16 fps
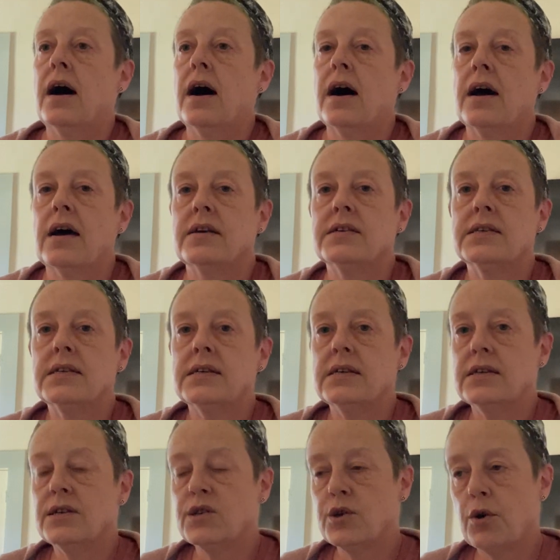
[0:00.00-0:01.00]
I
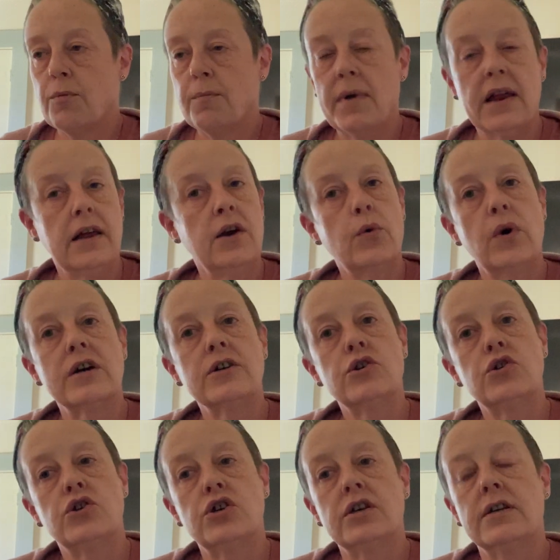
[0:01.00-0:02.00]
see so many
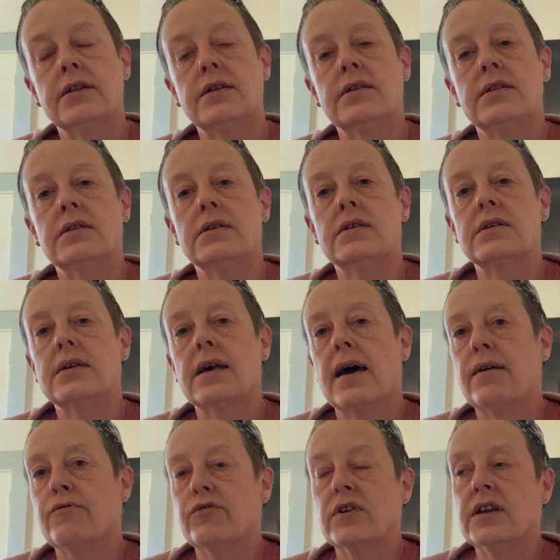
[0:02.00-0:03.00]
questions
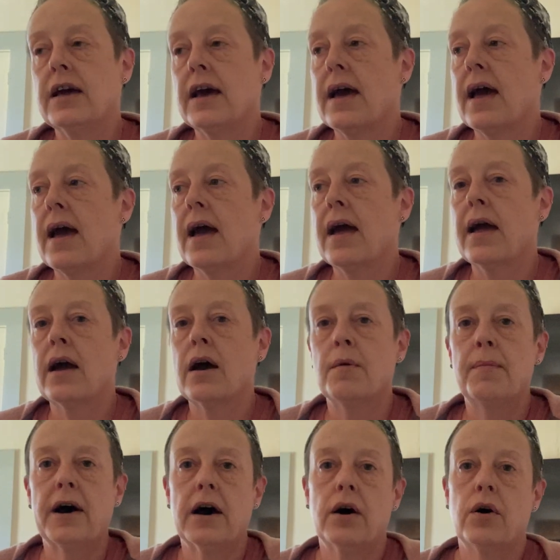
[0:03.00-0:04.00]
every day
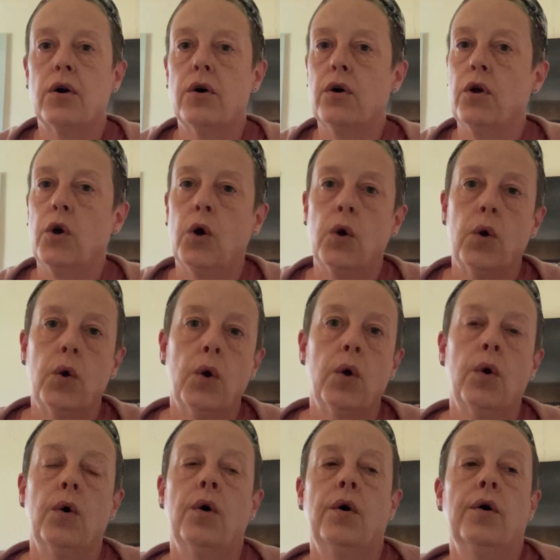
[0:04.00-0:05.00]
about,
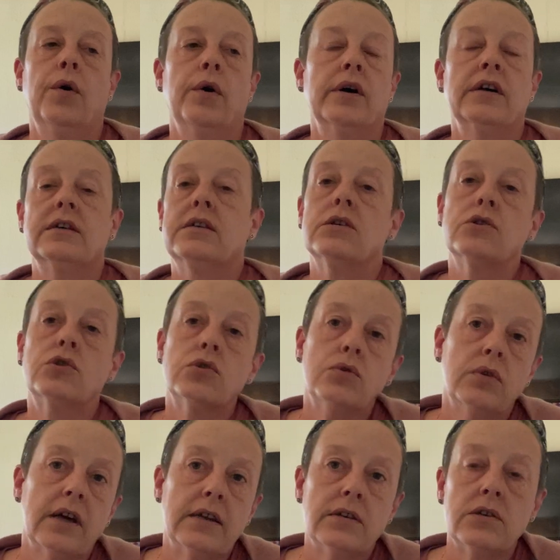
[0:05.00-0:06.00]
is it too
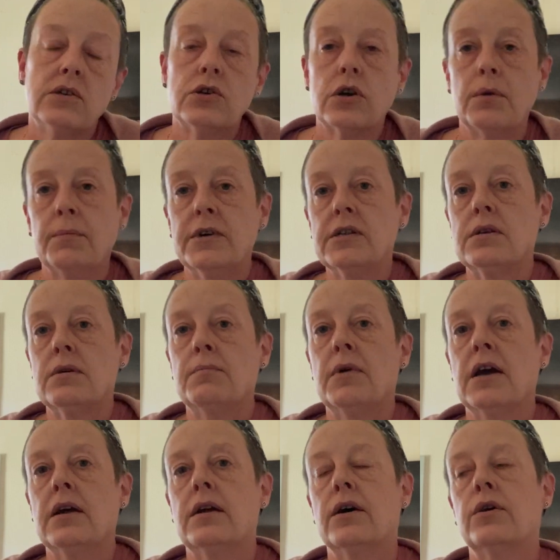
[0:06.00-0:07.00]
late to start my
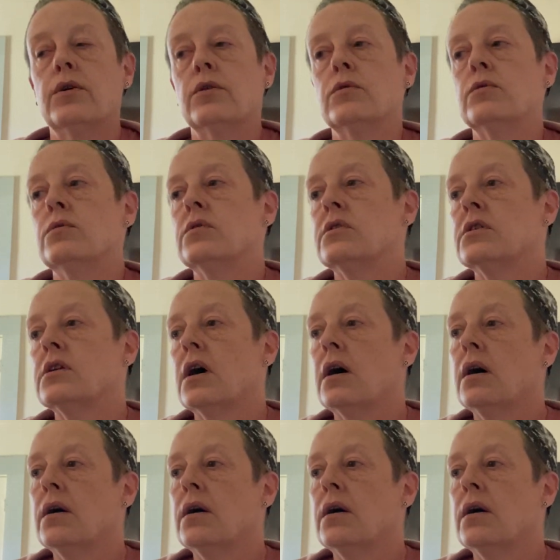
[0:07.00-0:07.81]
tomatoes?